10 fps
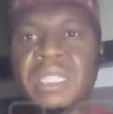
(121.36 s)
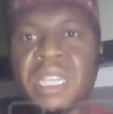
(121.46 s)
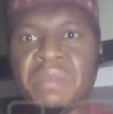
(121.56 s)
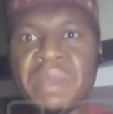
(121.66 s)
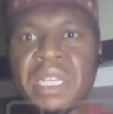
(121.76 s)
the
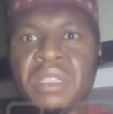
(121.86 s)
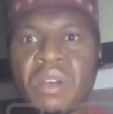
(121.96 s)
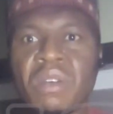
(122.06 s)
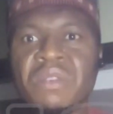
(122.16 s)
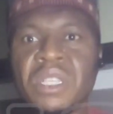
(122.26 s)
statement
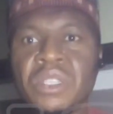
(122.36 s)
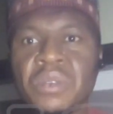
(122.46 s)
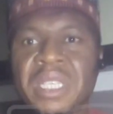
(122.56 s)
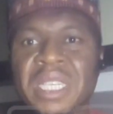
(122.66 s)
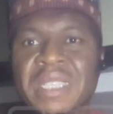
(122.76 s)
of the
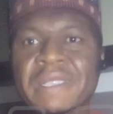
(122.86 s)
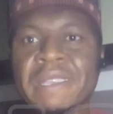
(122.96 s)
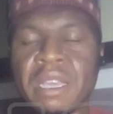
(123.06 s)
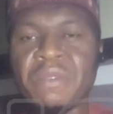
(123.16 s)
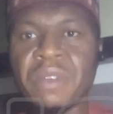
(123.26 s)
juntas
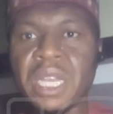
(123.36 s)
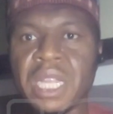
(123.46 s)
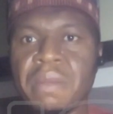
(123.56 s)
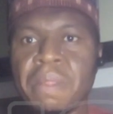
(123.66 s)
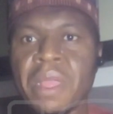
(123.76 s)

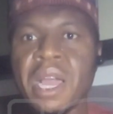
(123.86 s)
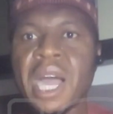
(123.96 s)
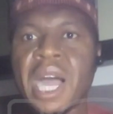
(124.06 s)
carefully,